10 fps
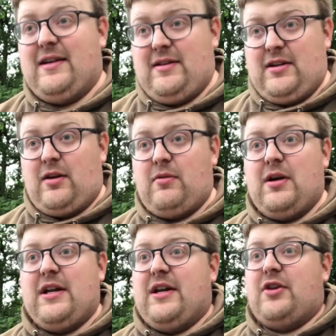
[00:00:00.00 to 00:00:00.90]
you know,
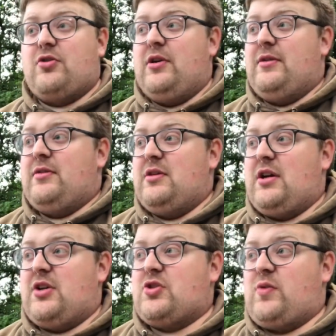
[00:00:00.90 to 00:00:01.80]
in good in
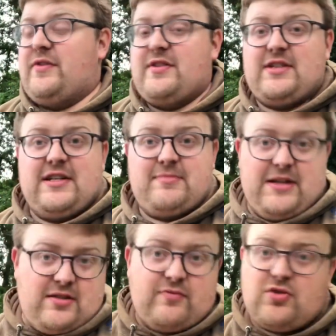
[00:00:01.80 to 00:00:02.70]
large quantities
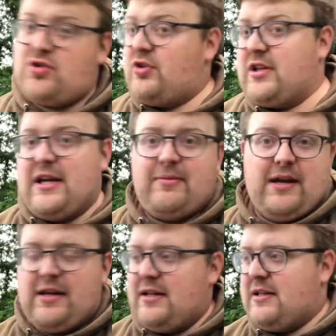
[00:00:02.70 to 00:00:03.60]
means I've just got to keep
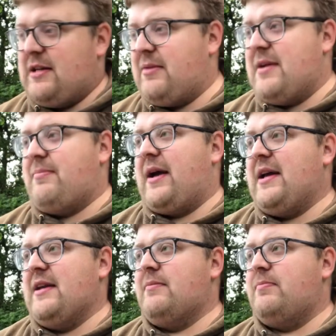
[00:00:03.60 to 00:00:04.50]
keep getting bait
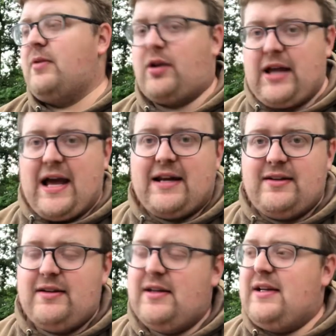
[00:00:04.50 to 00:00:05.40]
in. But I can.
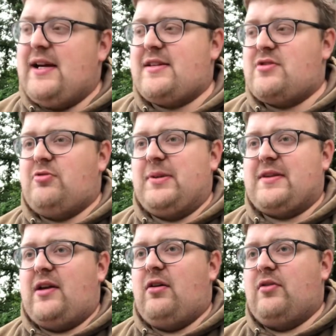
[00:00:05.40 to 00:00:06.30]
It doesn't normally
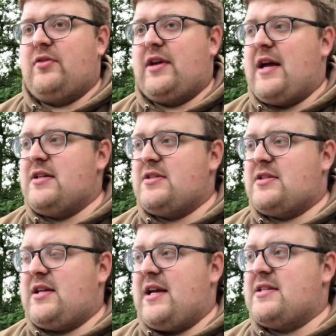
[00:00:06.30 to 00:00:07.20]
take long to get
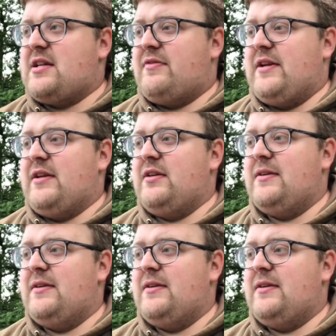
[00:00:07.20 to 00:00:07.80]
to get stuff in.